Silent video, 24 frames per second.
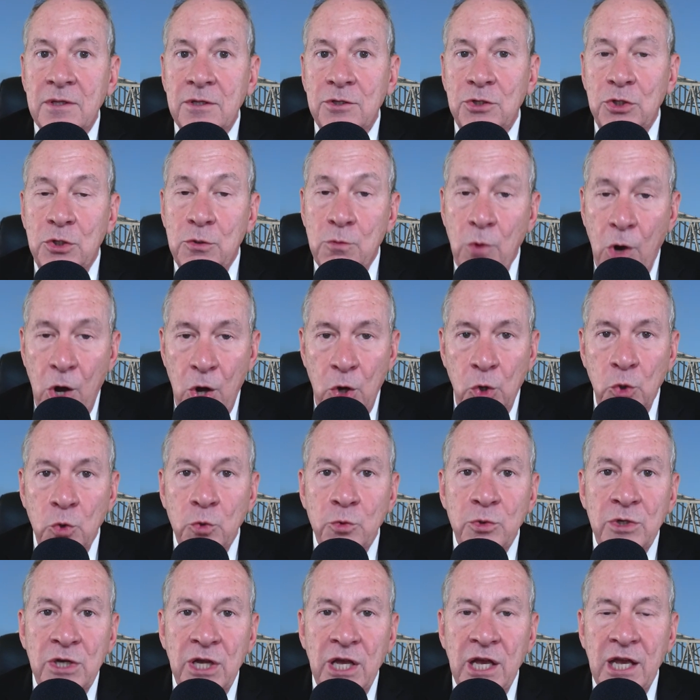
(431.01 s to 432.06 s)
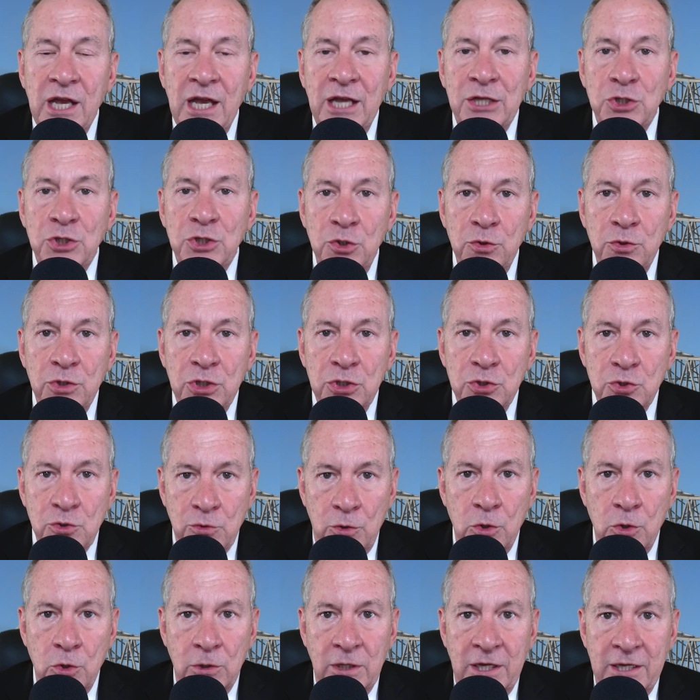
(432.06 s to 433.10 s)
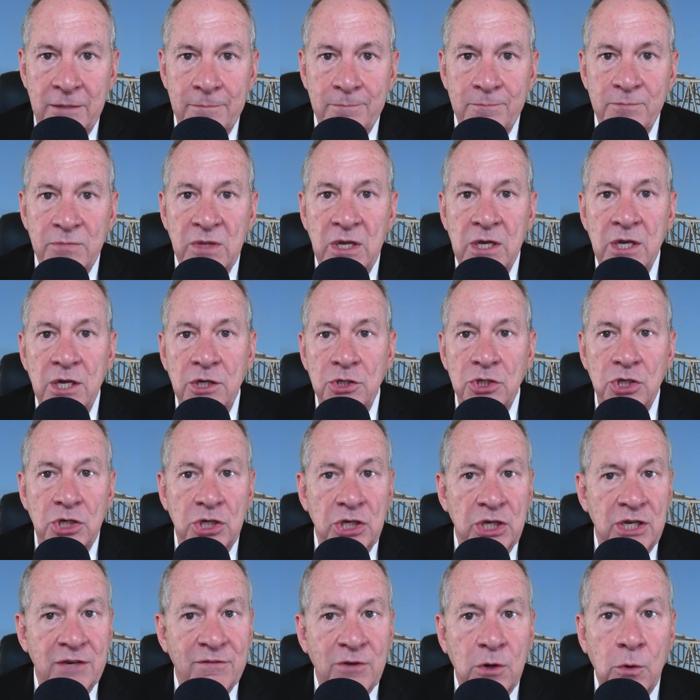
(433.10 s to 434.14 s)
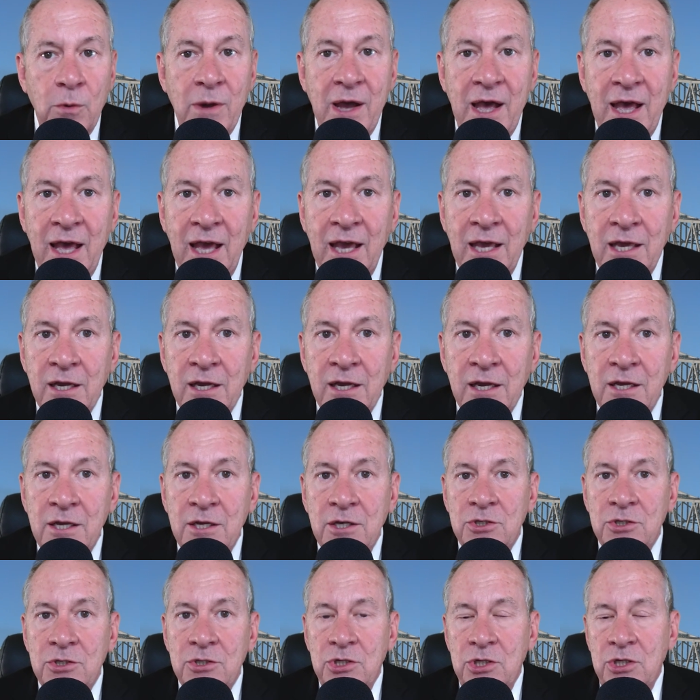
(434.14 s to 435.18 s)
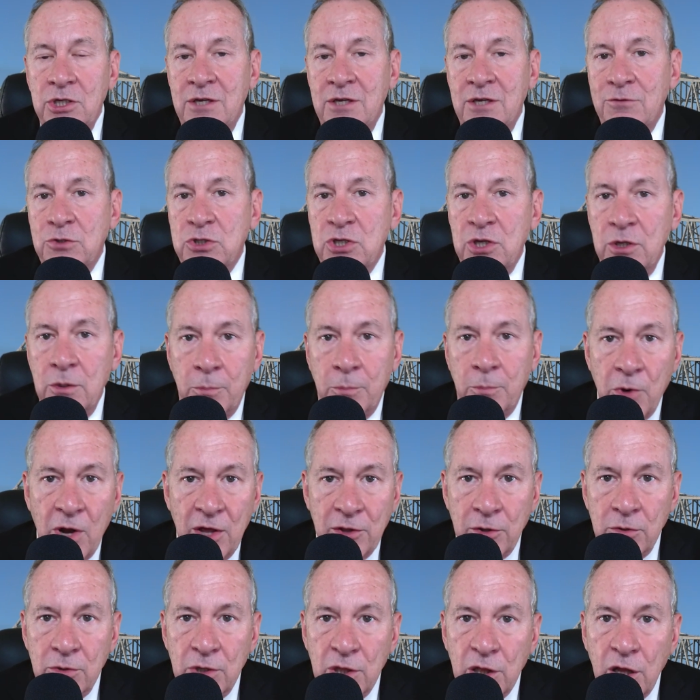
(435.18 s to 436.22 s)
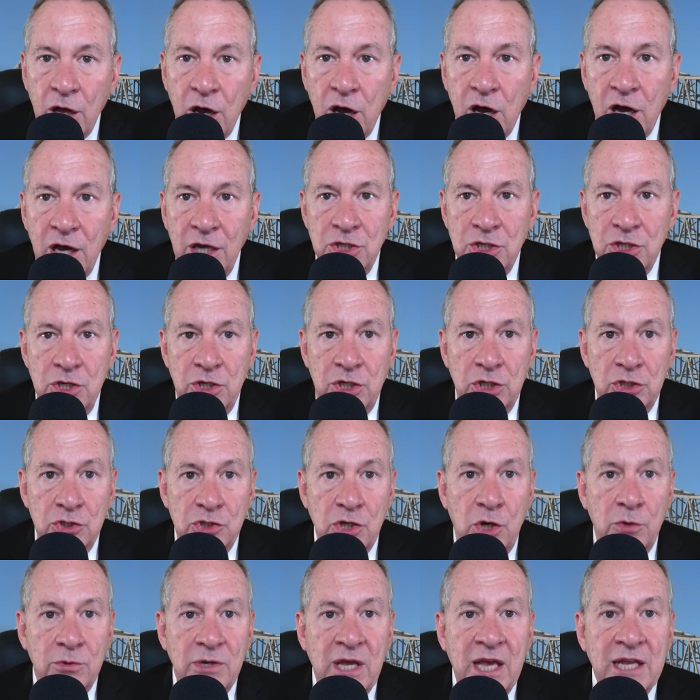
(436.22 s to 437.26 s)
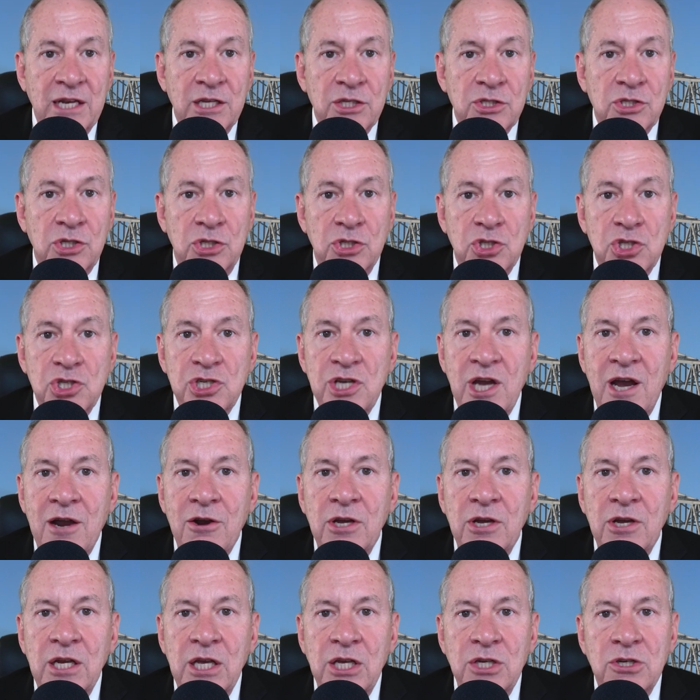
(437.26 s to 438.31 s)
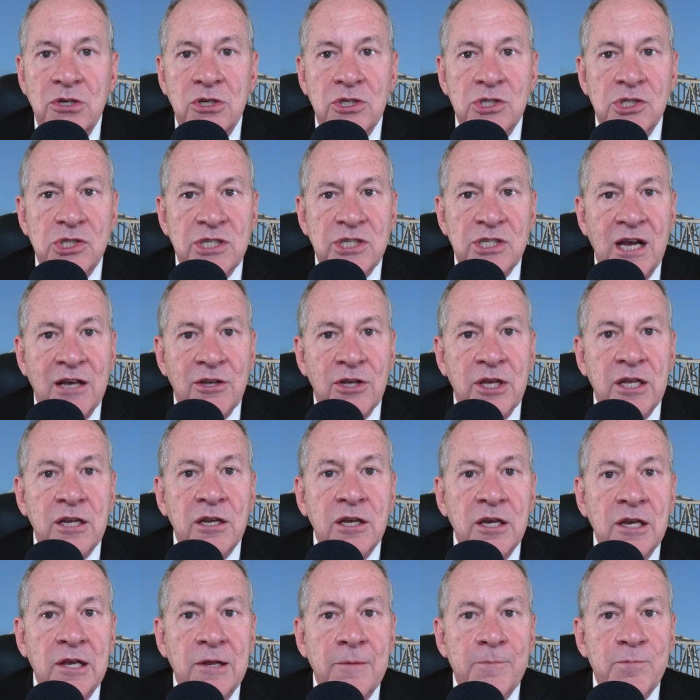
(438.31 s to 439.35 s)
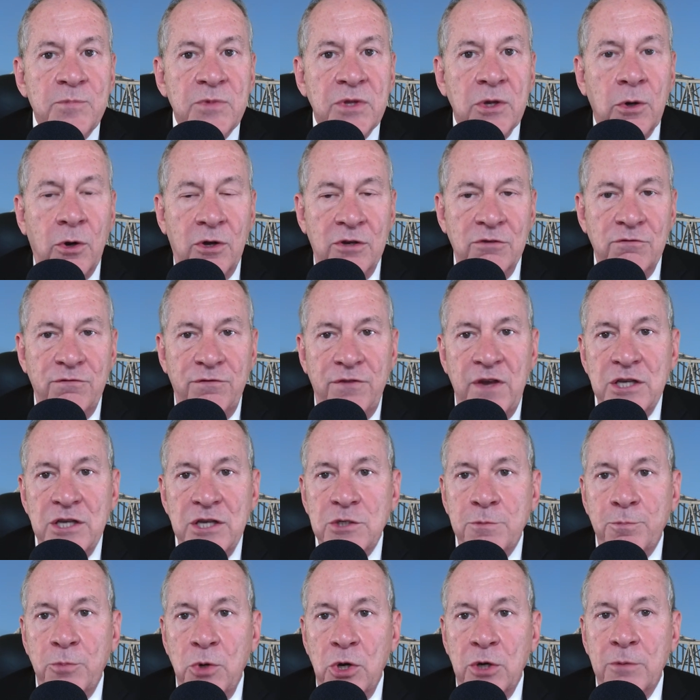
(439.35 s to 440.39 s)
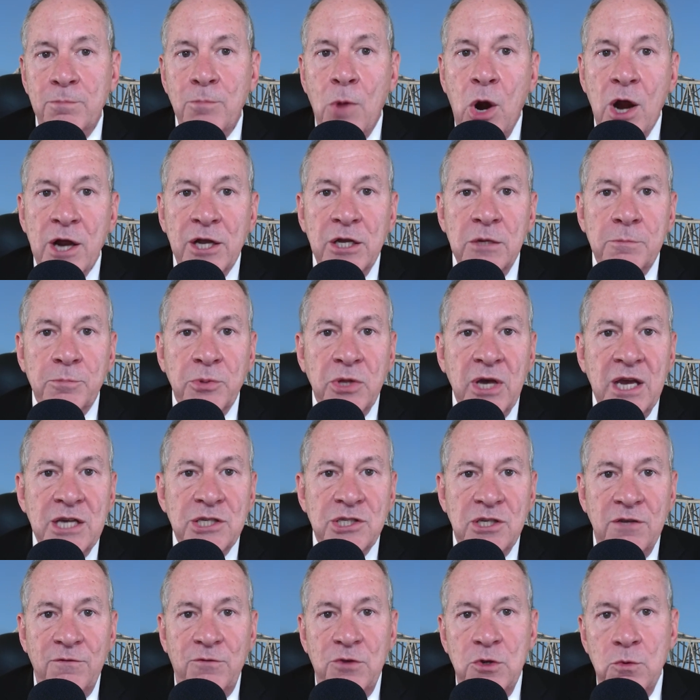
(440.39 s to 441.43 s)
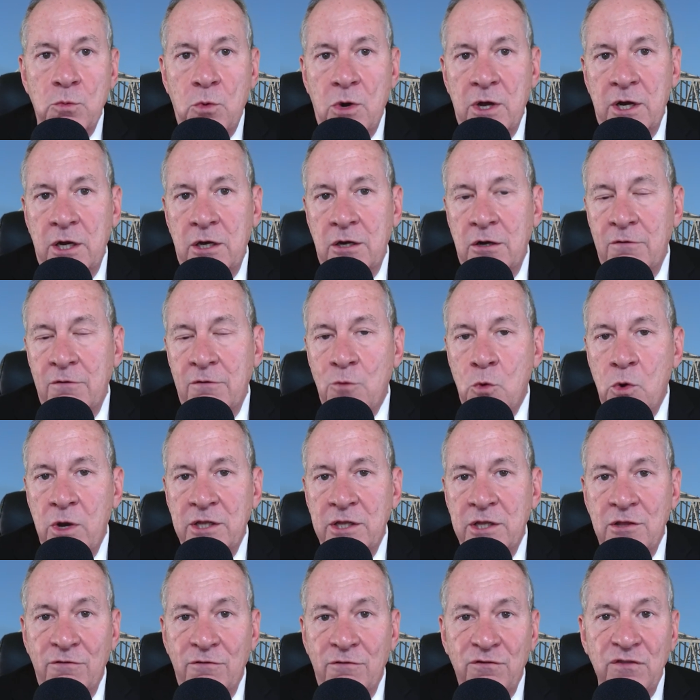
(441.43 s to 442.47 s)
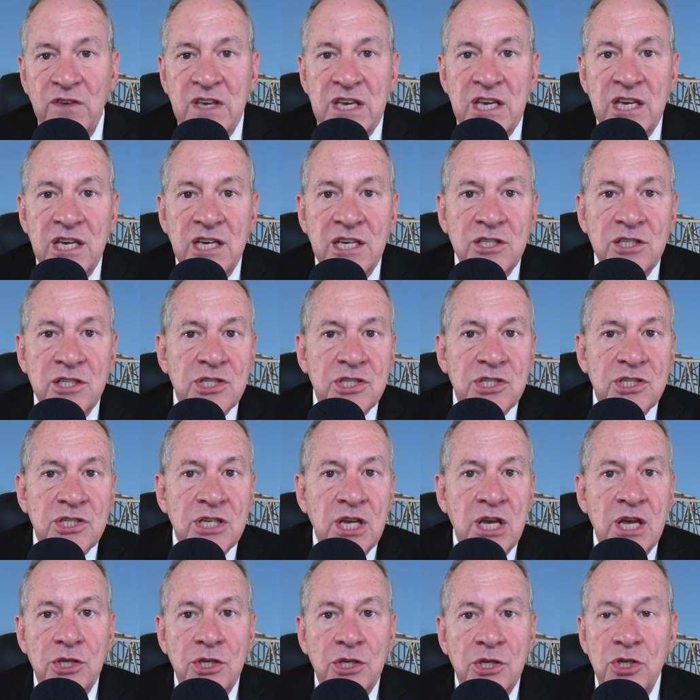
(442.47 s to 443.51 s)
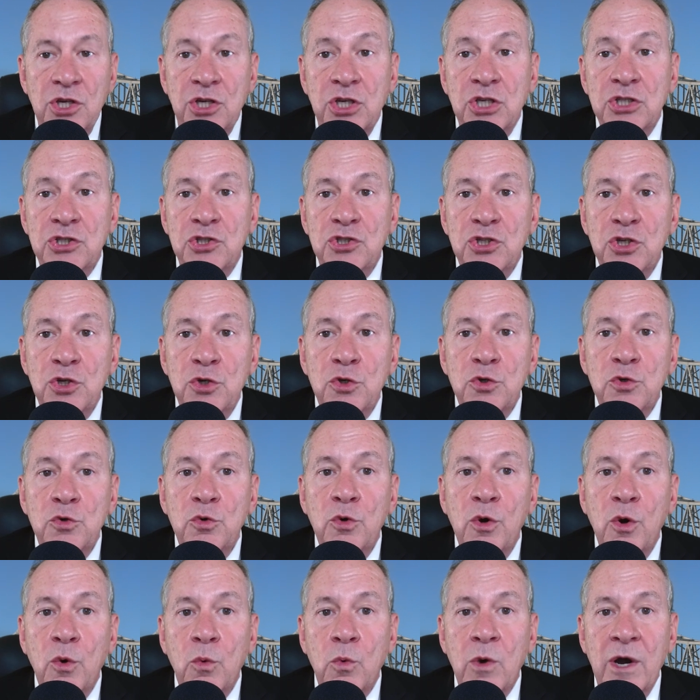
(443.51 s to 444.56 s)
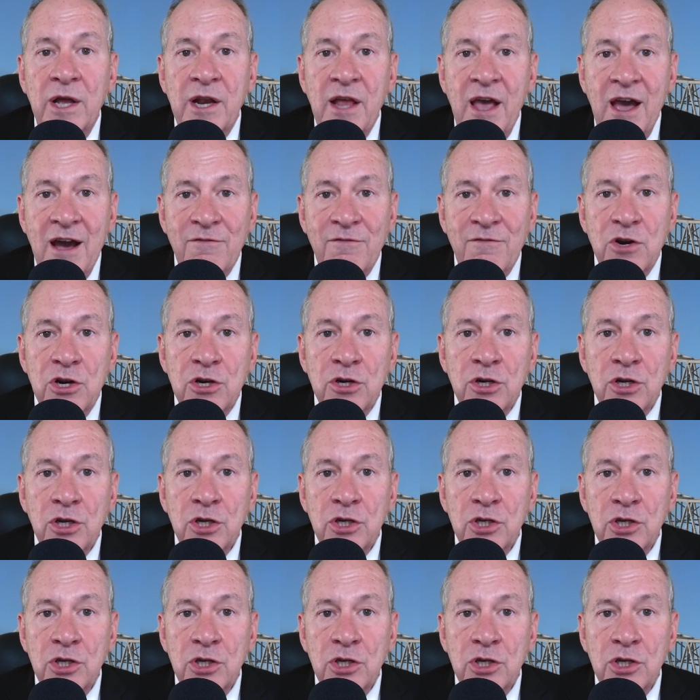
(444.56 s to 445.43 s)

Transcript: you own and you control it. You can give it away. You can give it to your brother-in-law. You can donate it to charity. You can sell it on Facebook Marketplace if you want to avoid the fees. You can do whatever